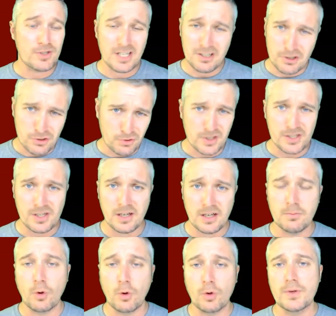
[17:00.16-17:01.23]
industries.
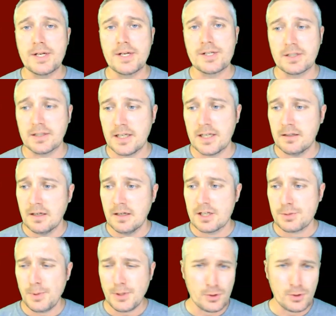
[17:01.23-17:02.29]
More recently,
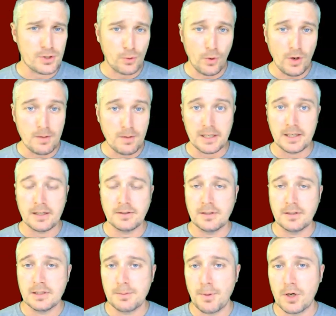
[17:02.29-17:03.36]
especially soybean. And
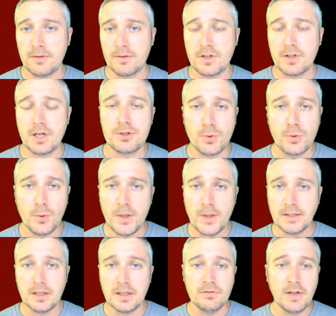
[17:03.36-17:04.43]
in the part of the country where we
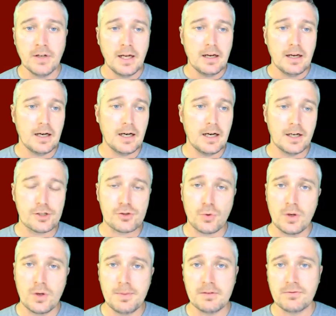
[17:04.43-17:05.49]
live,
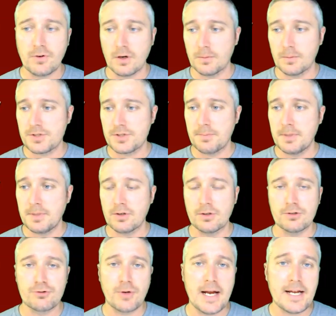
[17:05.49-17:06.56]
soybean farmers have been
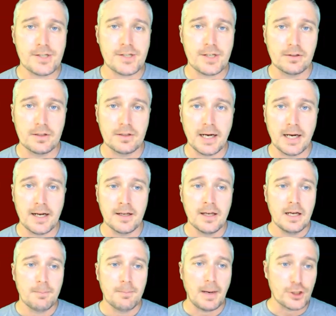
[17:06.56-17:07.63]
hurt drastically by
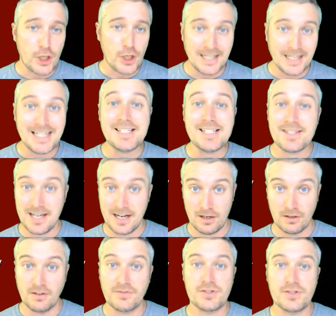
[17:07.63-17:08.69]
Chinese
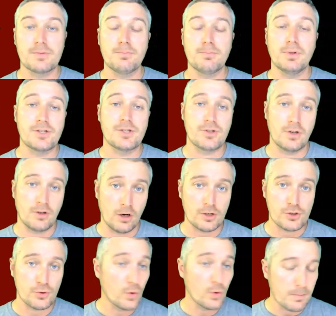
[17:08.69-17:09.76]
tariffs placed on our
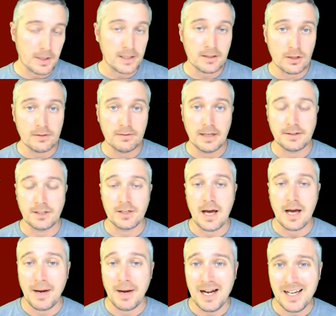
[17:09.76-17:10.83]
soybean, and they're
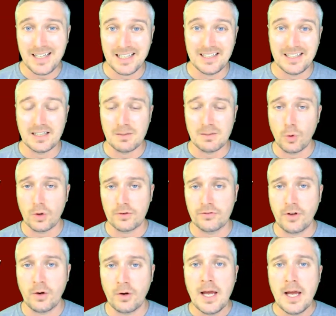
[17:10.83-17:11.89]
not buying it anymore.
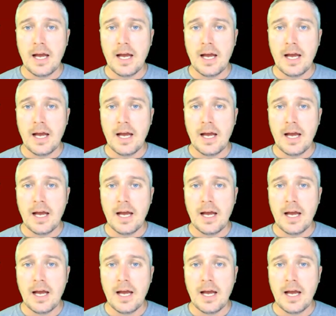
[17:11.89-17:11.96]
So